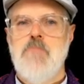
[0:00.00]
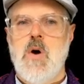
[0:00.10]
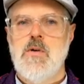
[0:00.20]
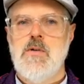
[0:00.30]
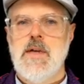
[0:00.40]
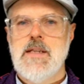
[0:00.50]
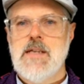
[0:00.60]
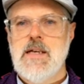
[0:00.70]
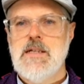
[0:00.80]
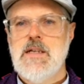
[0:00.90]
moral and
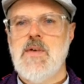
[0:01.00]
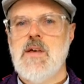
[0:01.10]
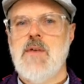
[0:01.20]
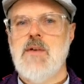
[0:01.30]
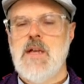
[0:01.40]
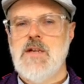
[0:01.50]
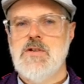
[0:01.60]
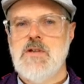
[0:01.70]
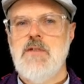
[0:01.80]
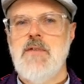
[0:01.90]
scientific
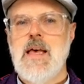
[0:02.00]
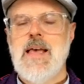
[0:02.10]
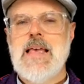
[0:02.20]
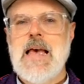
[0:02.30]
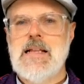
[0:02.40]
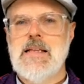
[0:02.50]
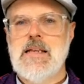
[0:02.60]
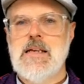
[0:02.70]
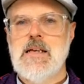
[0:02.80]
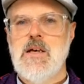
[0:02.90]
foundations of
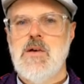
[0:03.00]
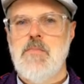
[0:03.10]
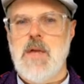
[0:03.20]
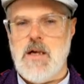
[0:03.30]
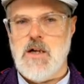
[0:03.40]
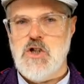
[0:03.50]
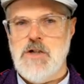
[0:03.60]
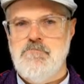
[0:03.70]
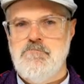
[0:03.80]
catalytic pedagogy.